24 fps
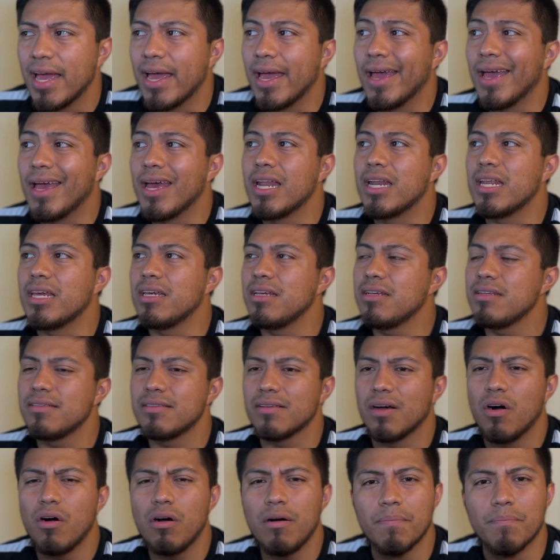And he's
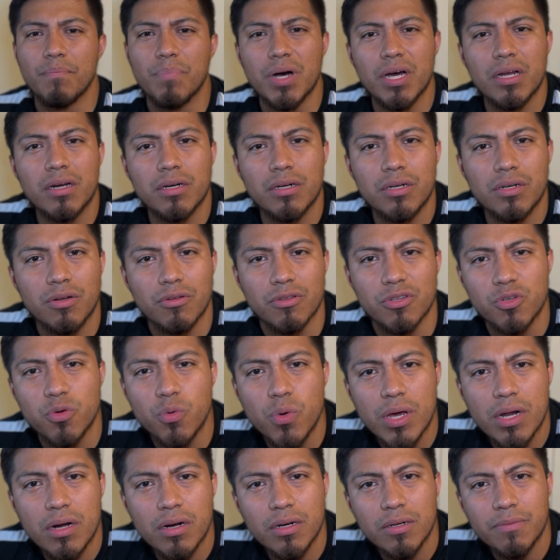all butthurt on
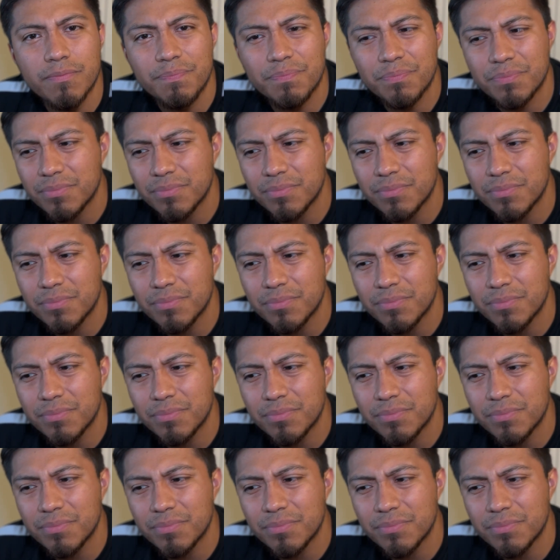Twitter.